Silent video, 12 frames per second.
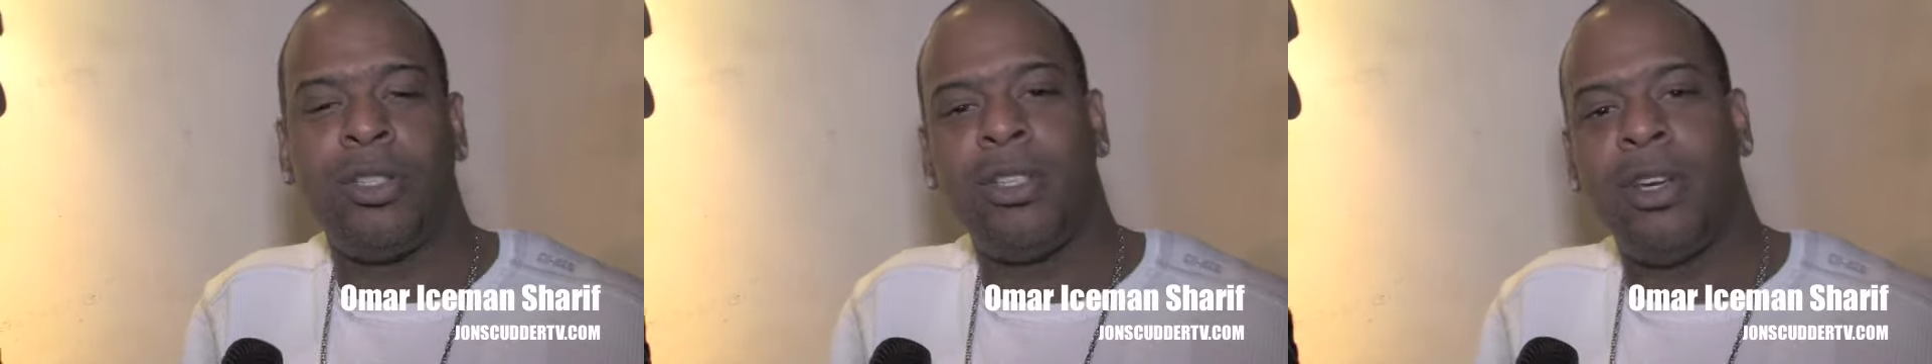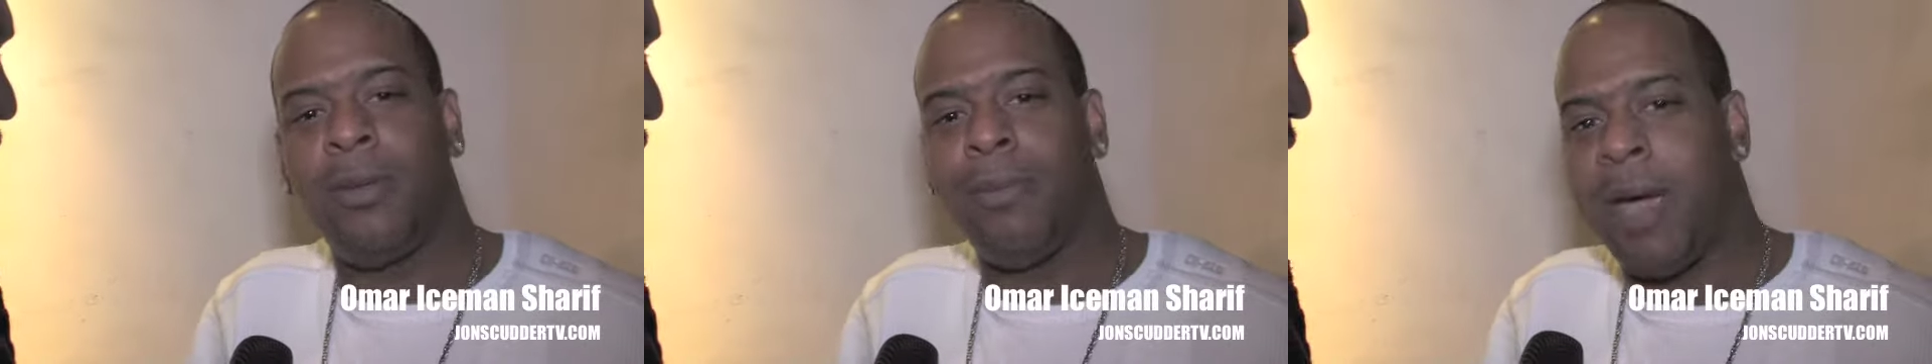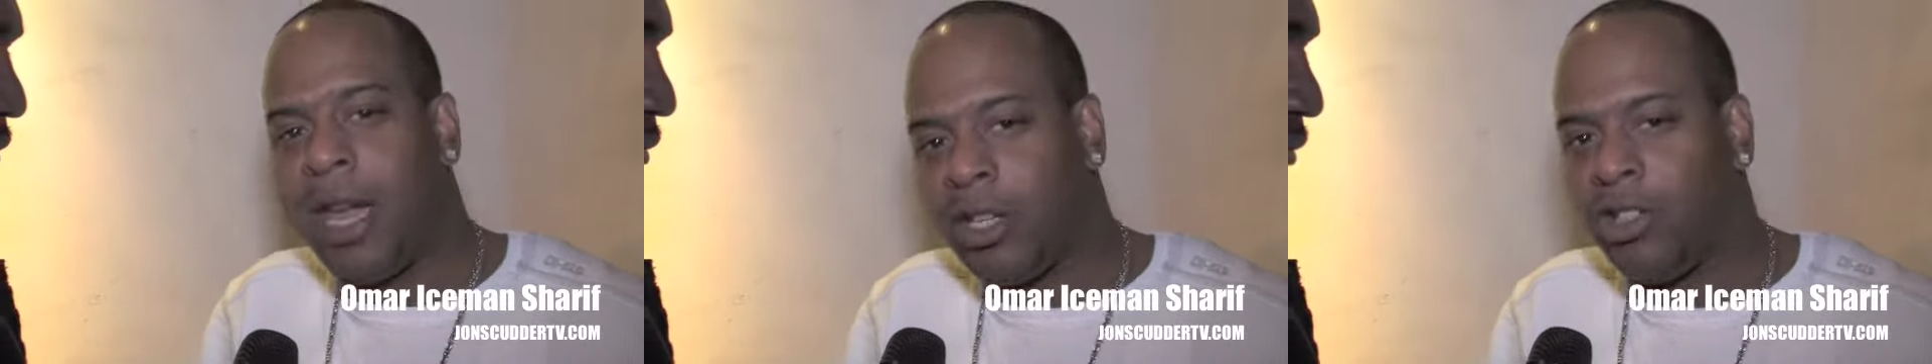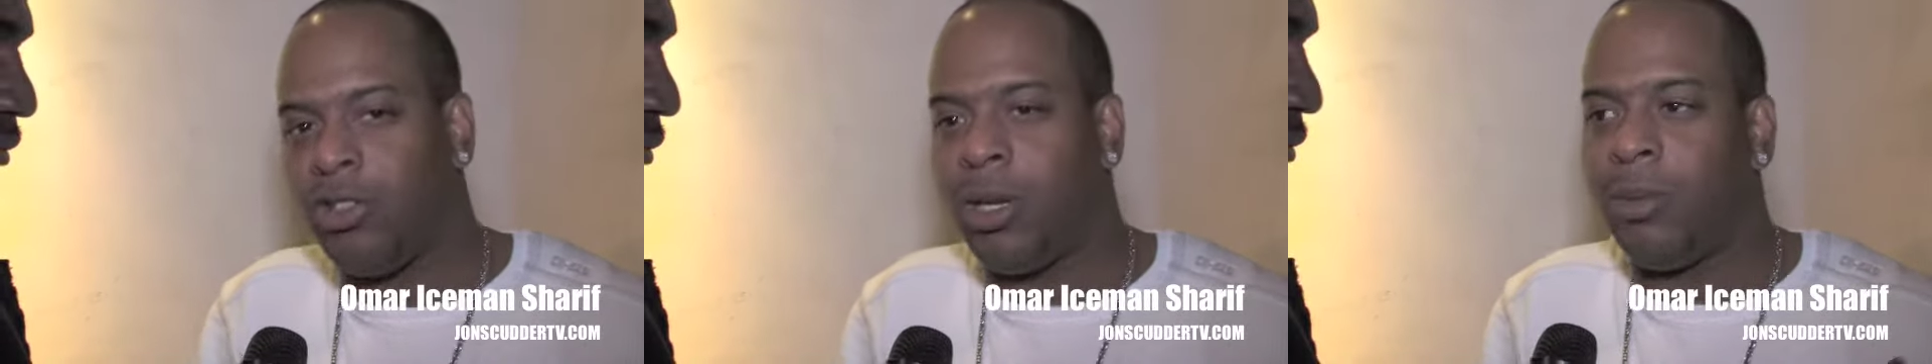your
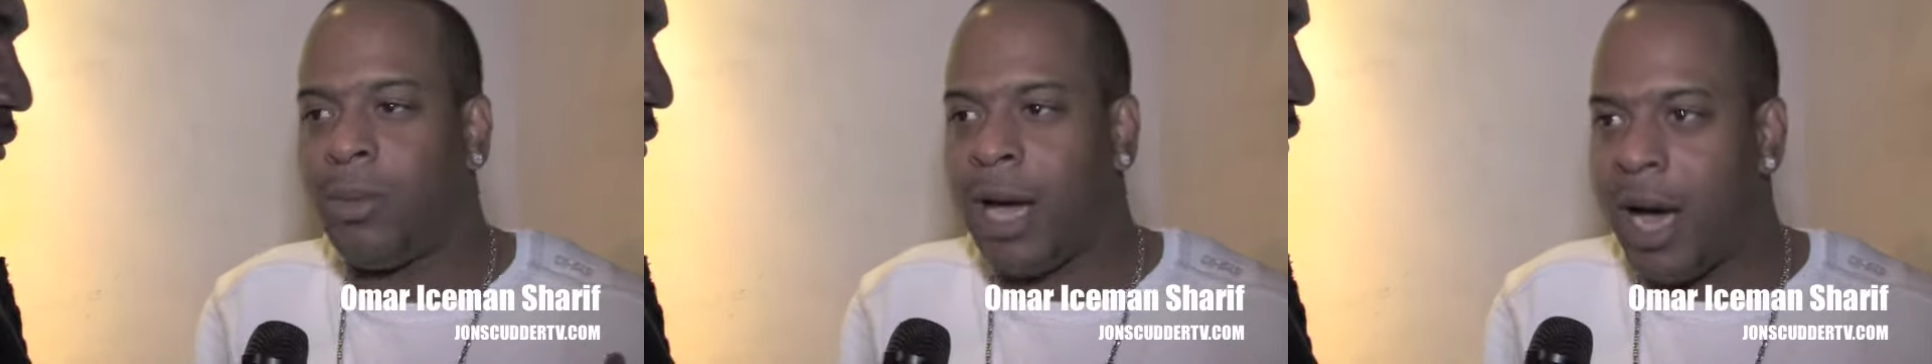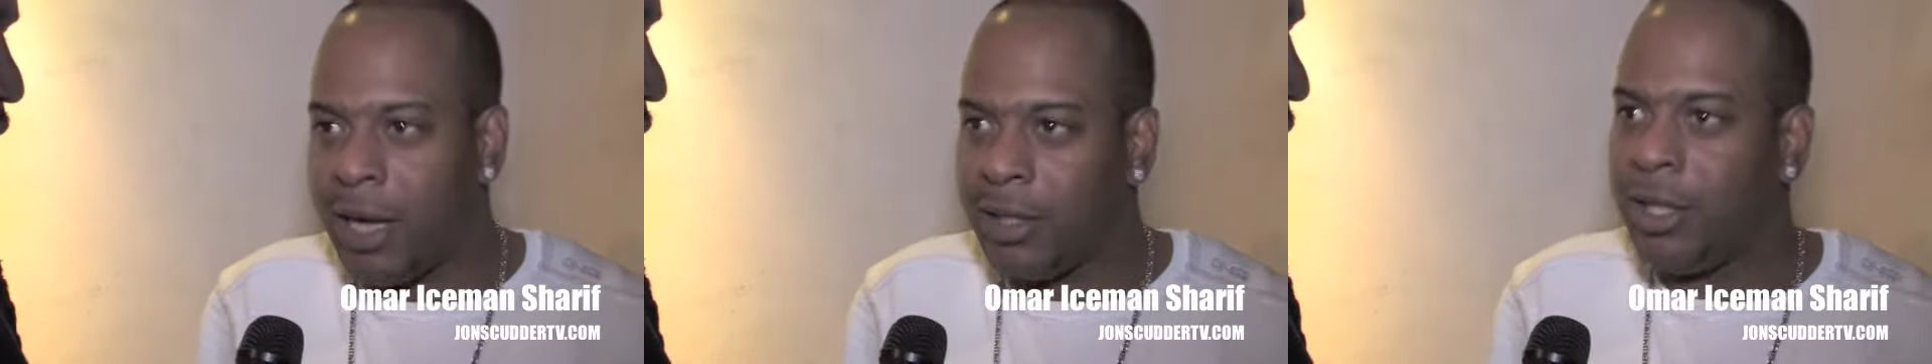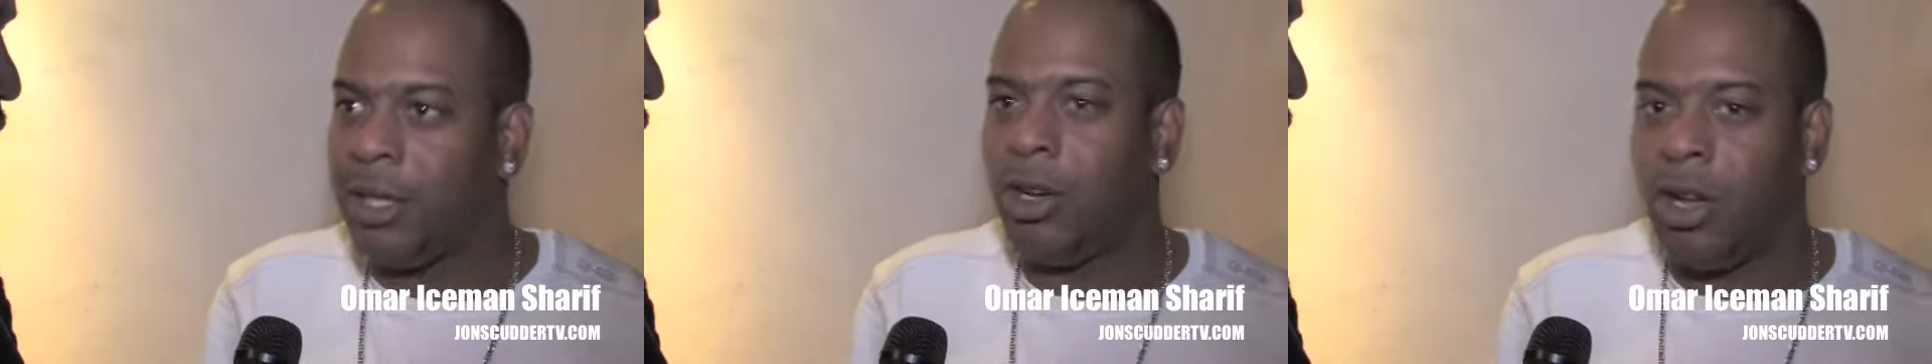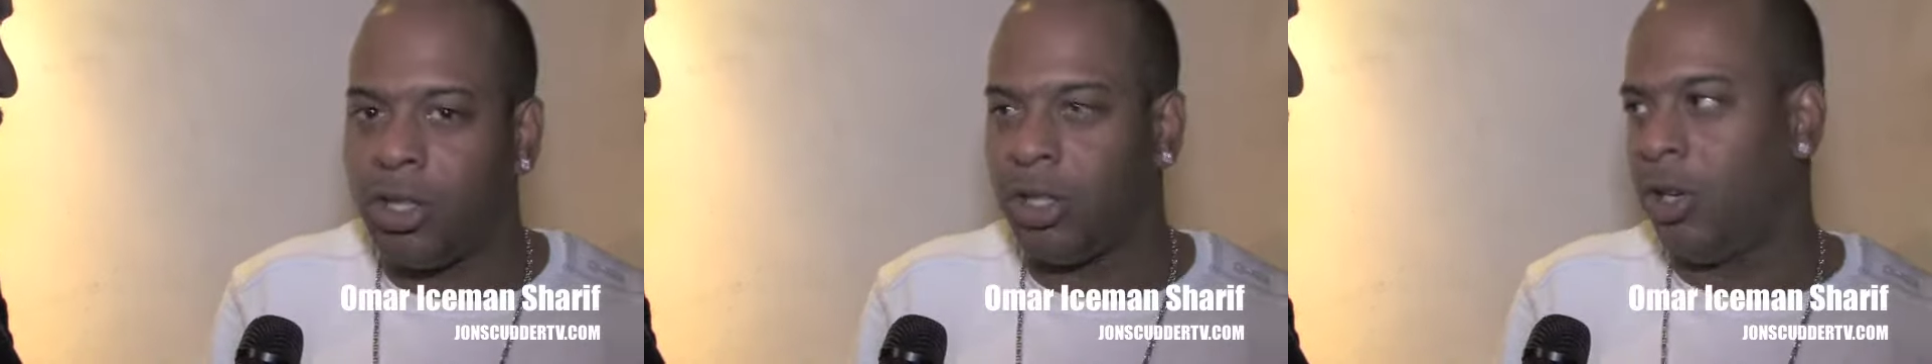mainstream content
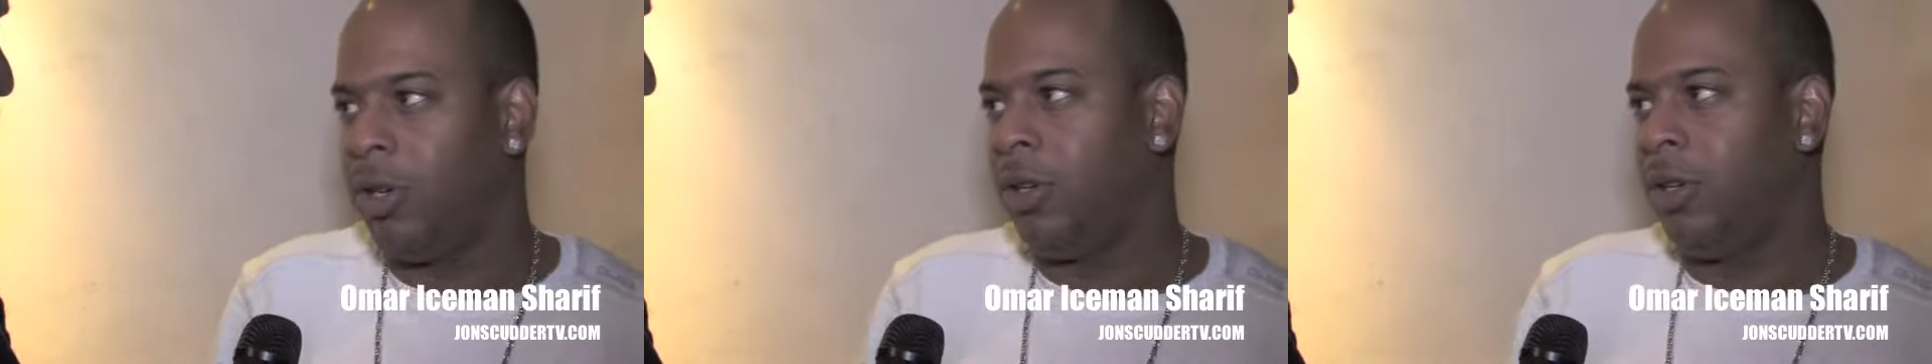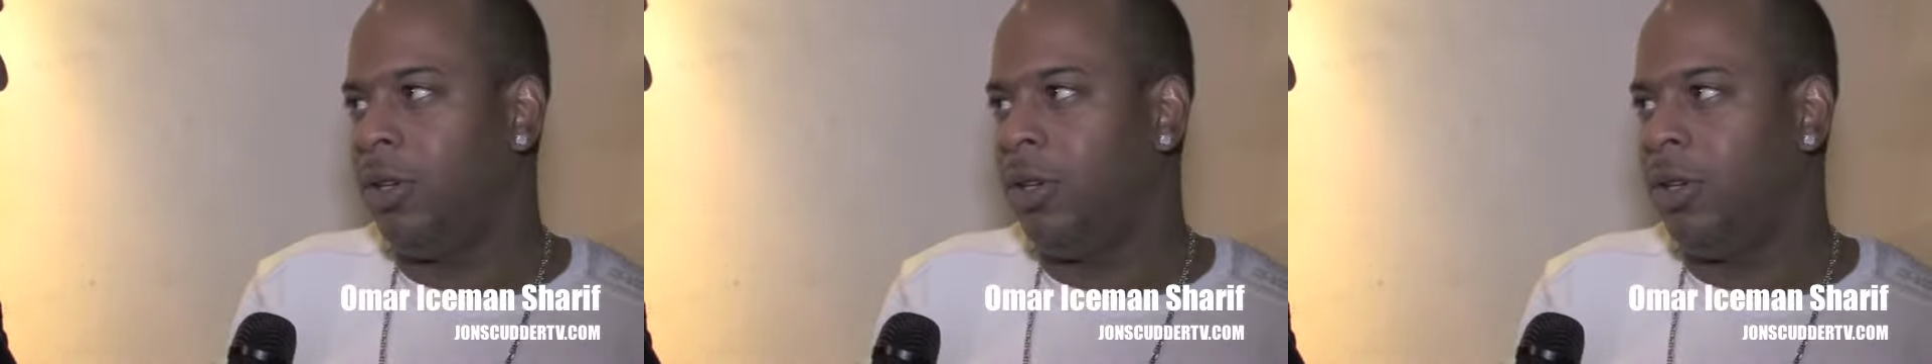also.